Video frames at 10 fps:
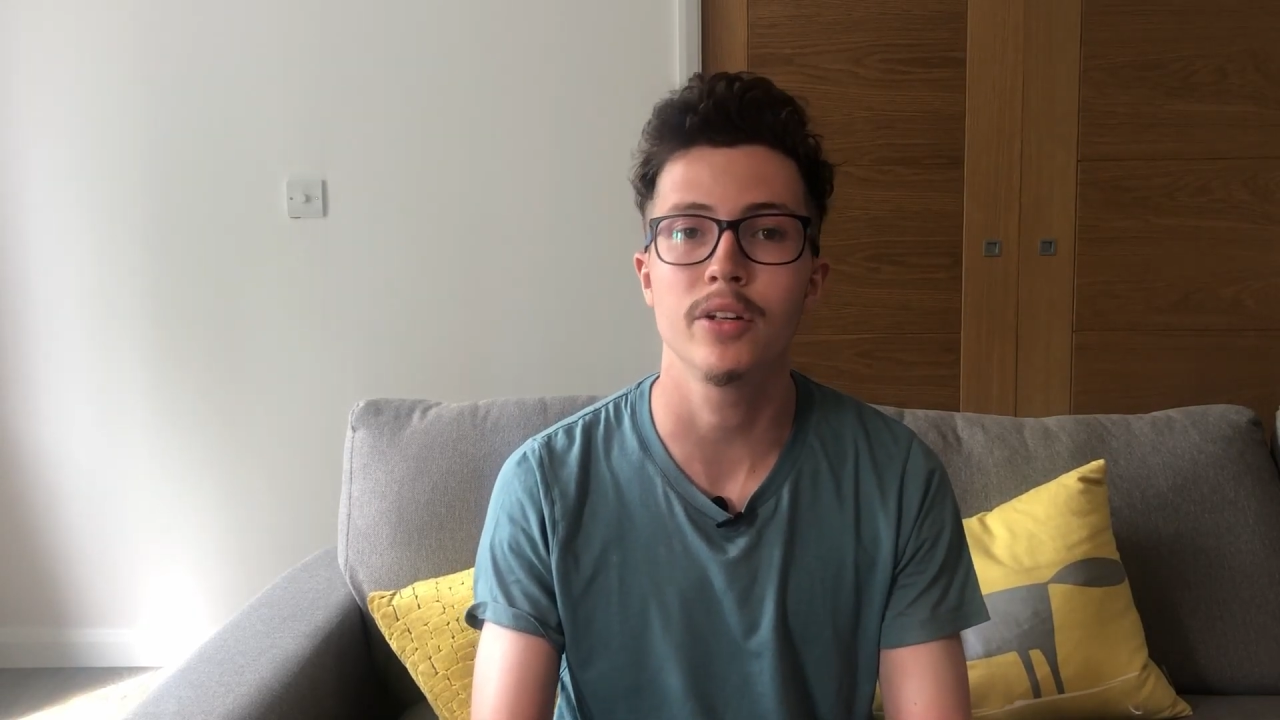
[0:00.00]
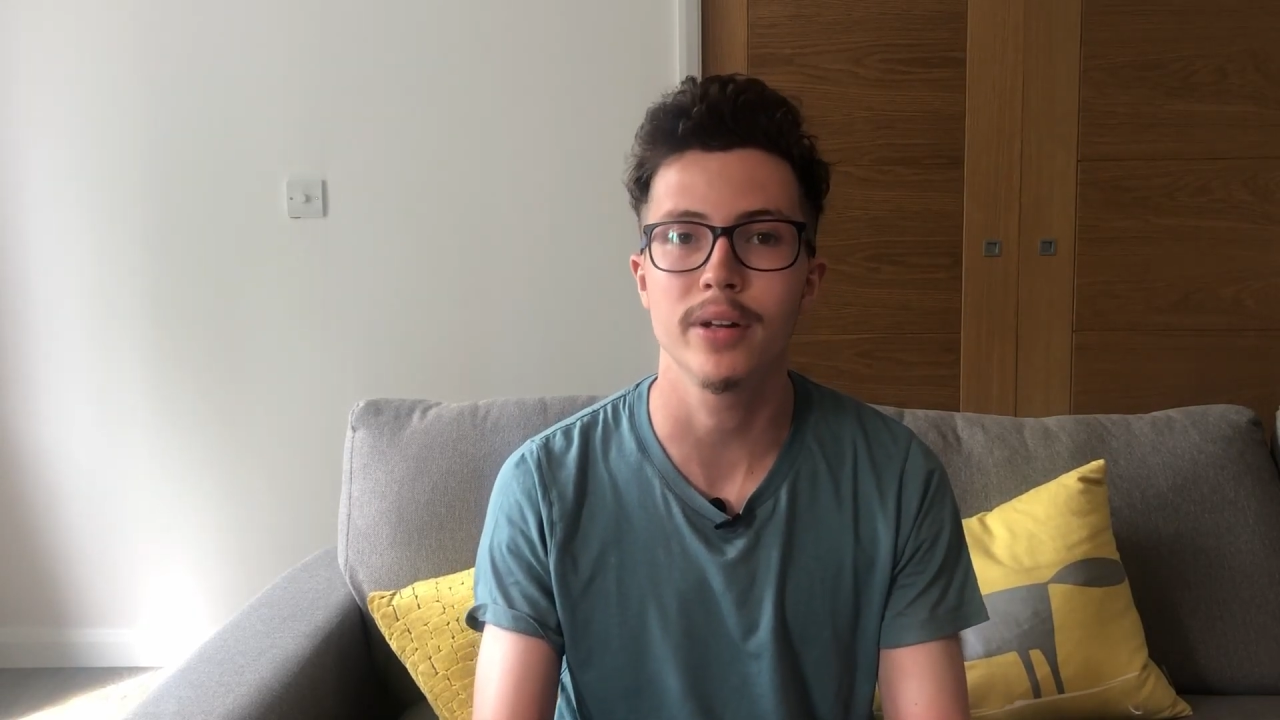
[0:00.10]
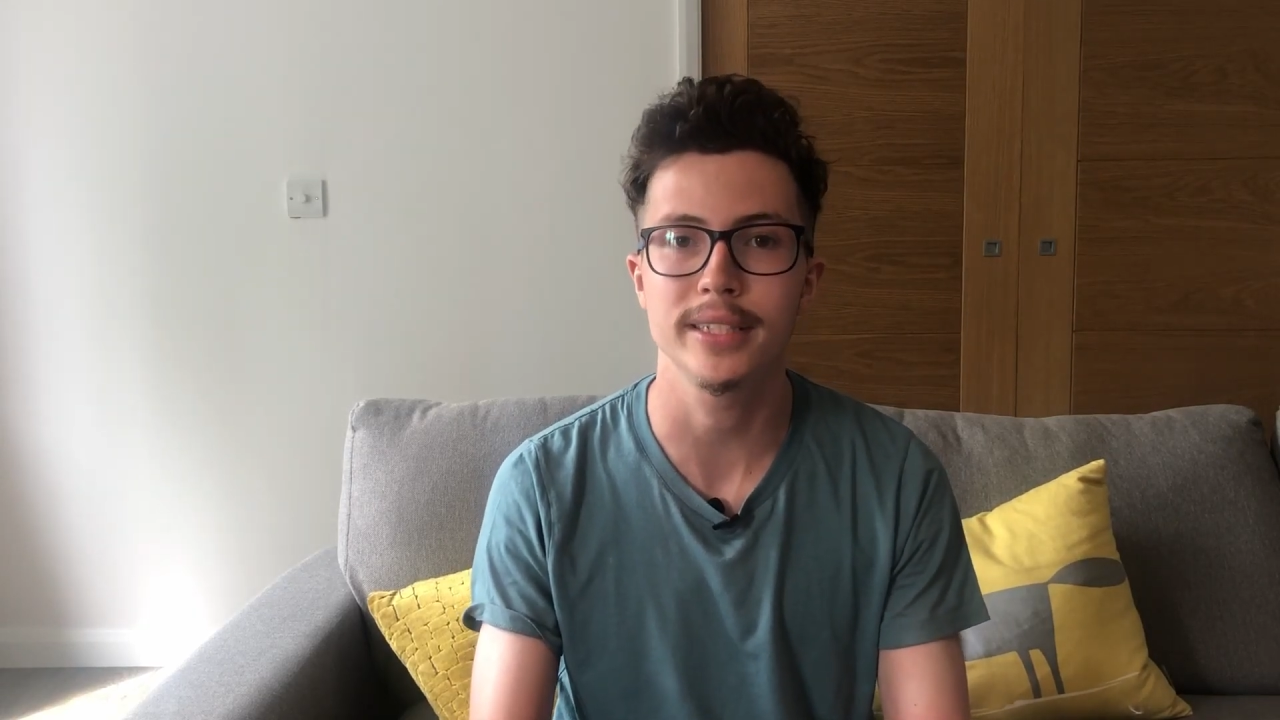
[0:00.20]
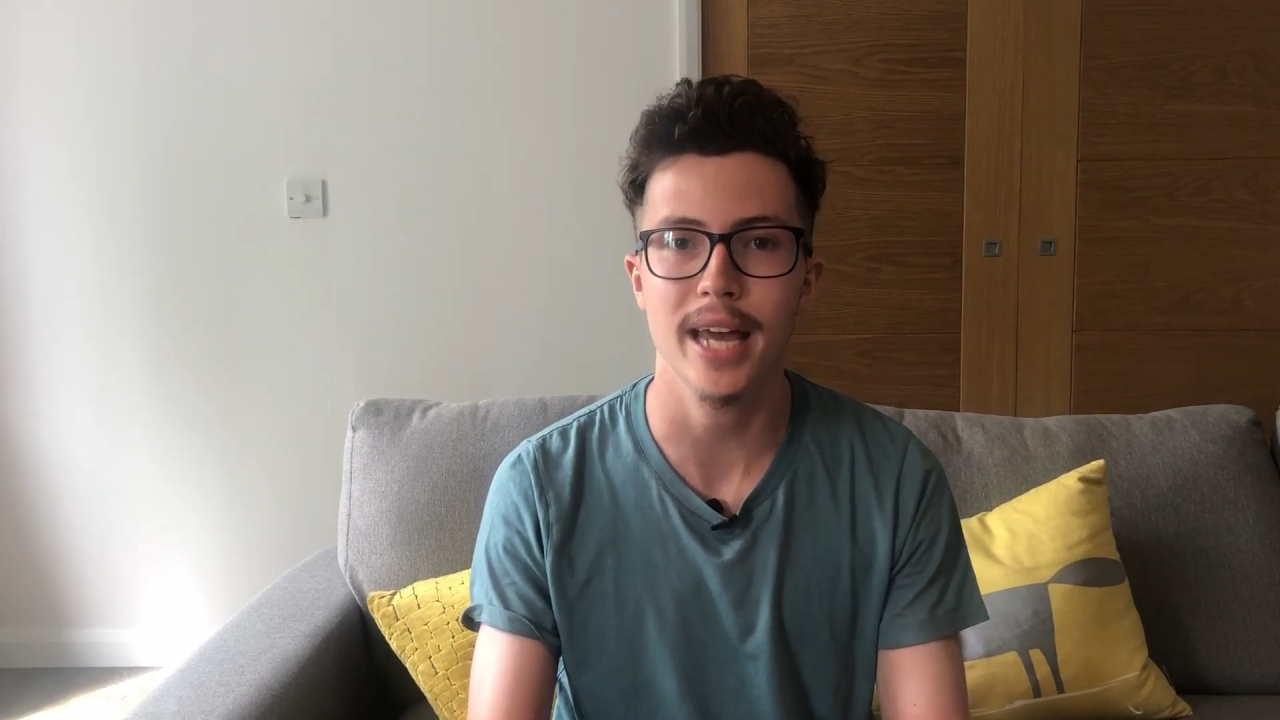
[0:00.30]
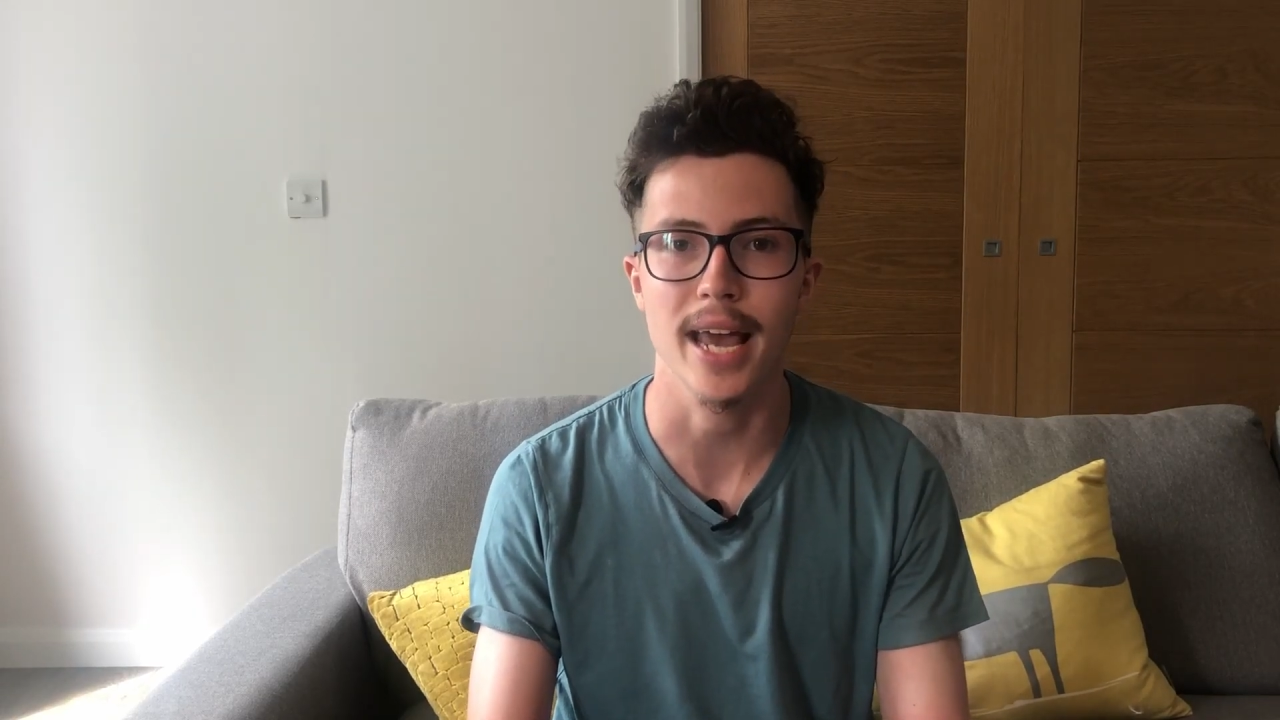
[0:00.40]

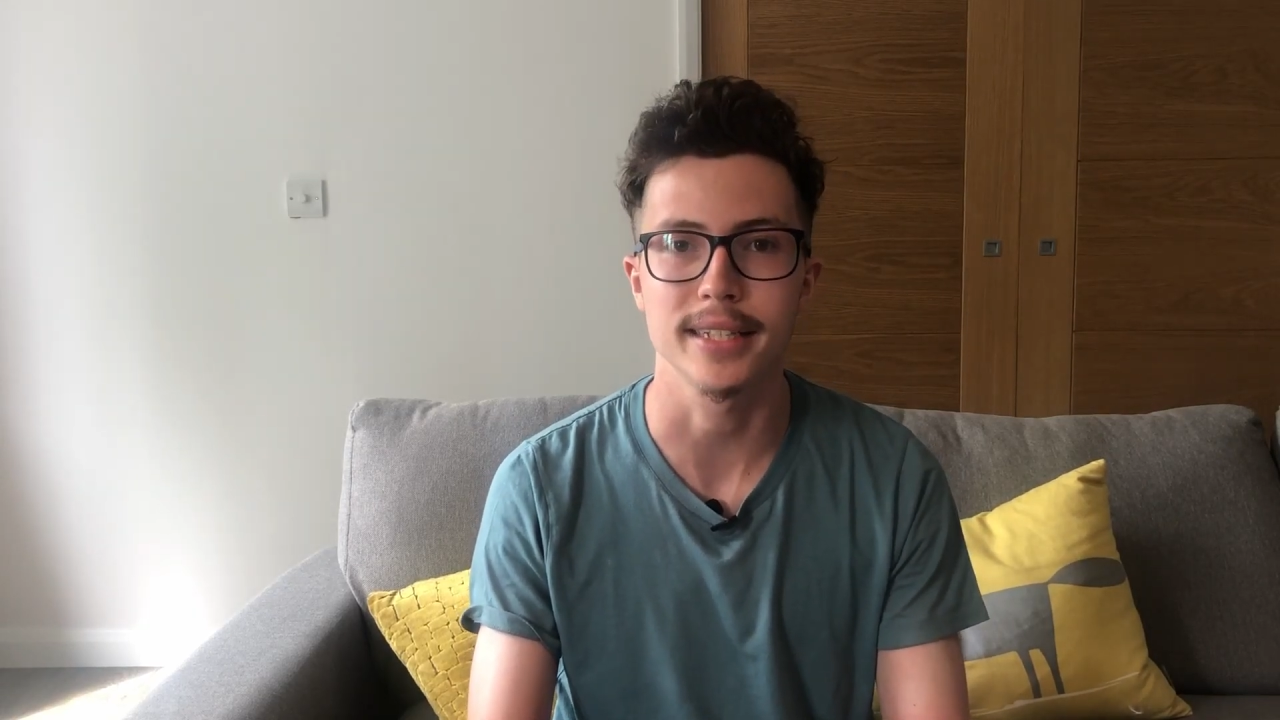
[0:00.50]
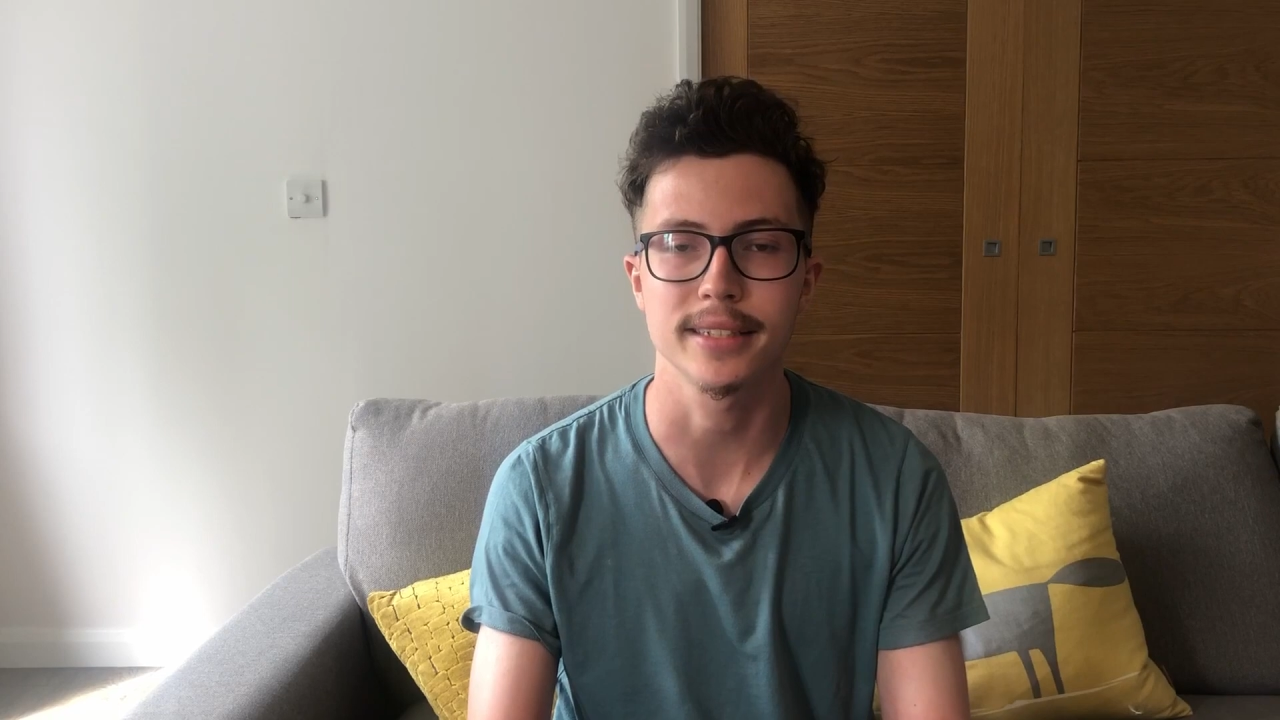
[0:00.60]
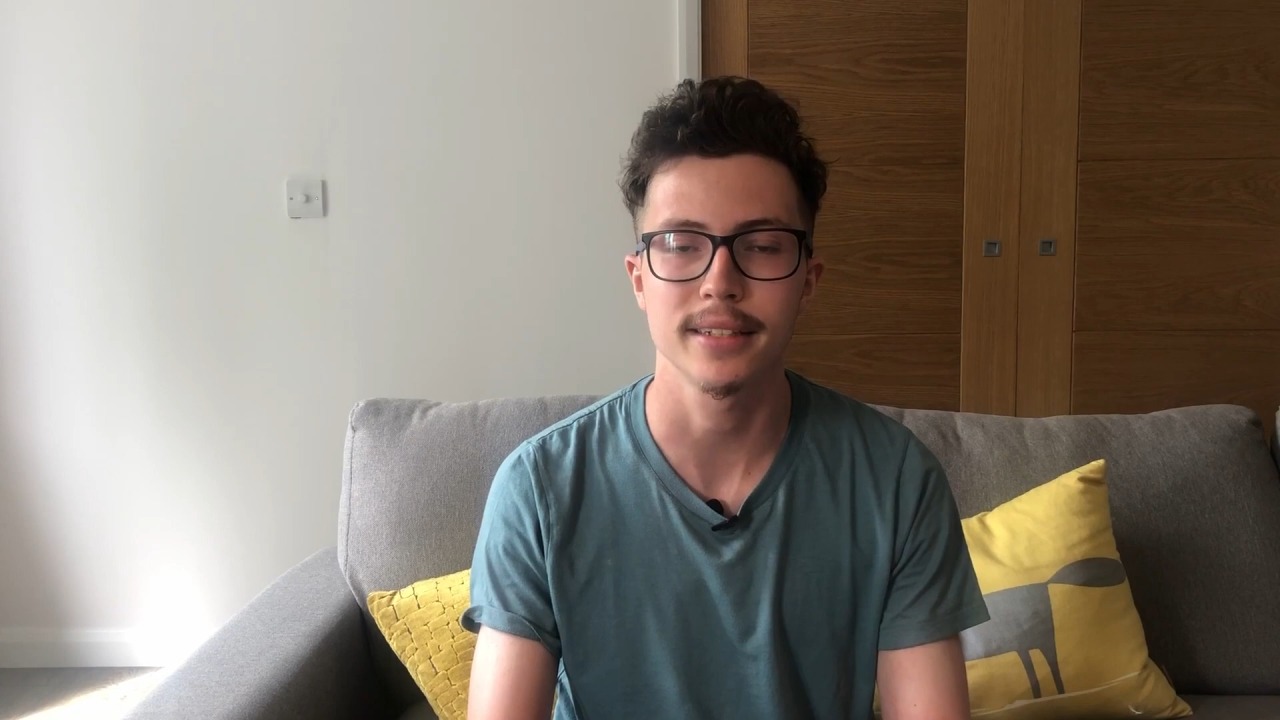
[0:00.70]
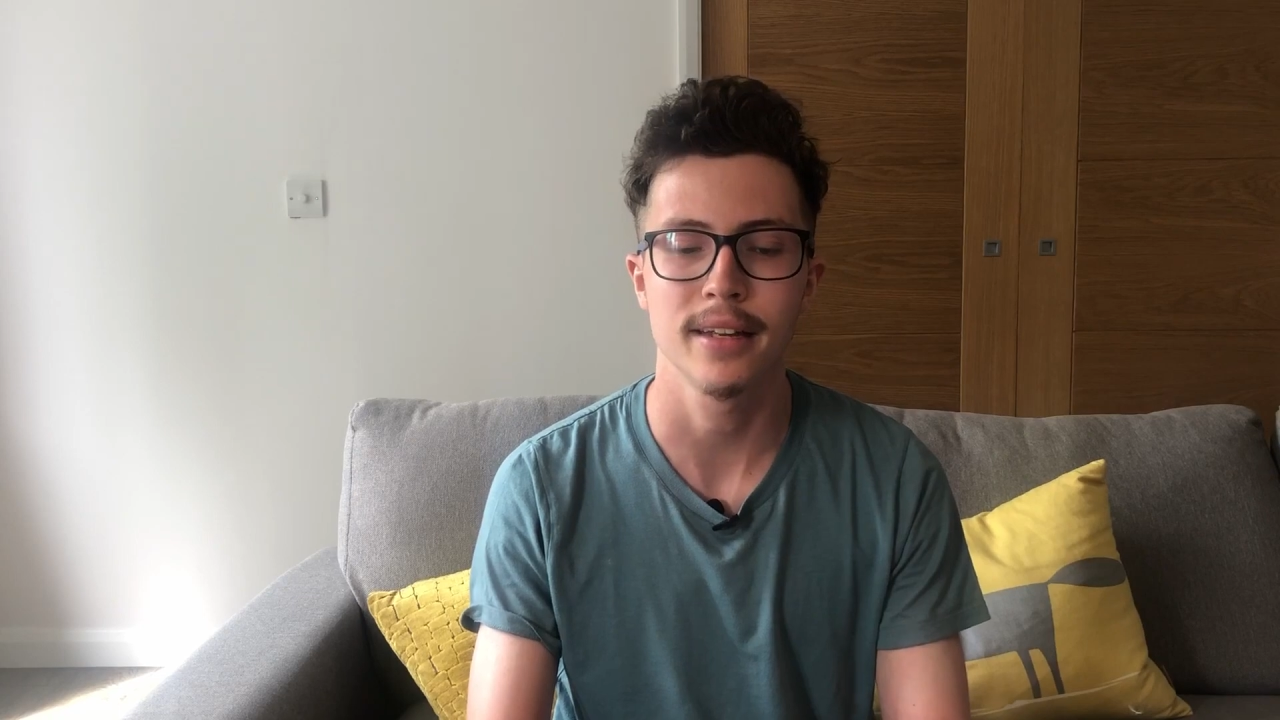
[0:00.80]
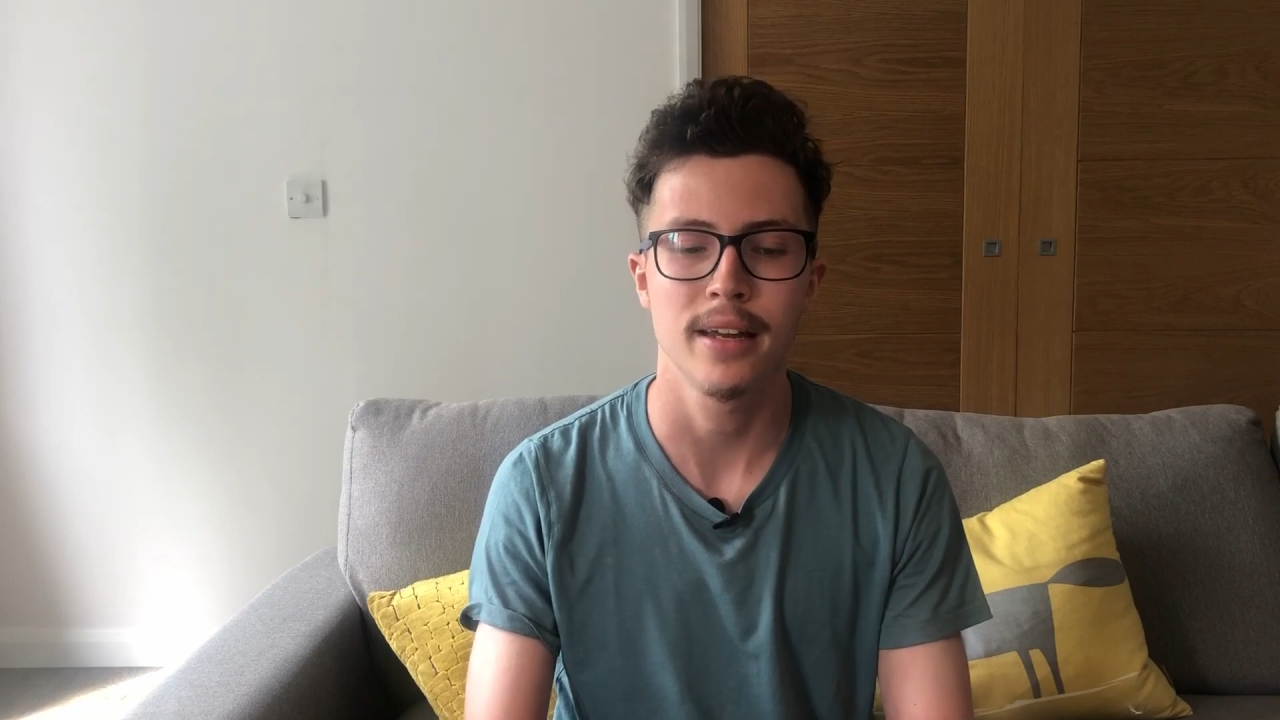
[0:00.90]
doing tests.